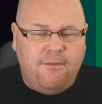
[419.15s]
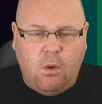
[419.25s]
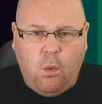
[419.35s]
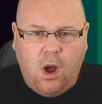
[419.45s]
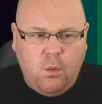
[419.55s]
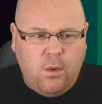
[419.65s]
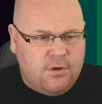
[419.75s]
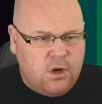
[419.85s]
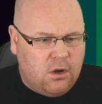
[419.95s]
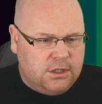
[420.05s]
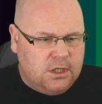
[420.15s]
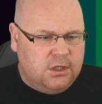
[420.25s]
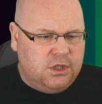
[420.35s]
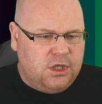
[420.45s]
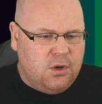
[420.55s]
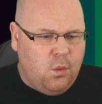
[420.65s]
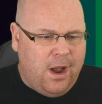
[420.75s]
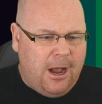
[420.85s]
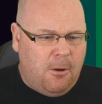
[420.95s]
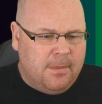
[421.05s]
for why we've not done too
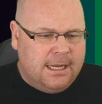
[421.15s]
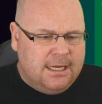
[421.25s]
well.